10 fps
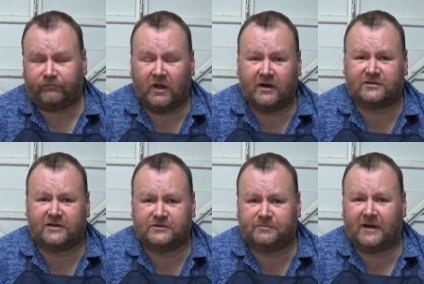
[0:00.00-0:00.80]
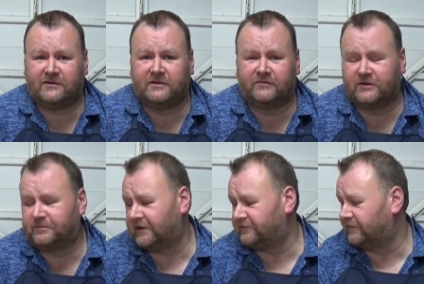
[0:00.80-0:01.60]
And as I'd suspected in the first
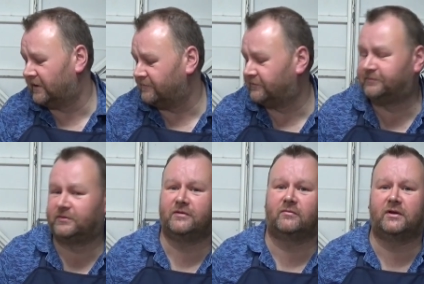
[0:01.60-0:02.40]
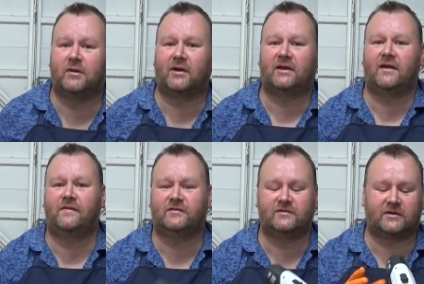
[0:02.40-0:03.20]
place, purely from looking at the back end,
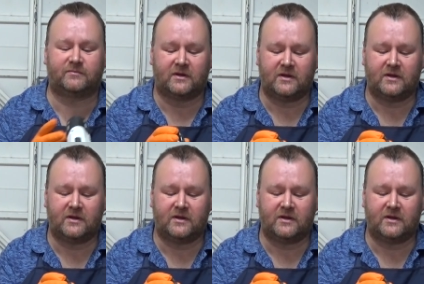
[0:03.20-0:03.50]
this is an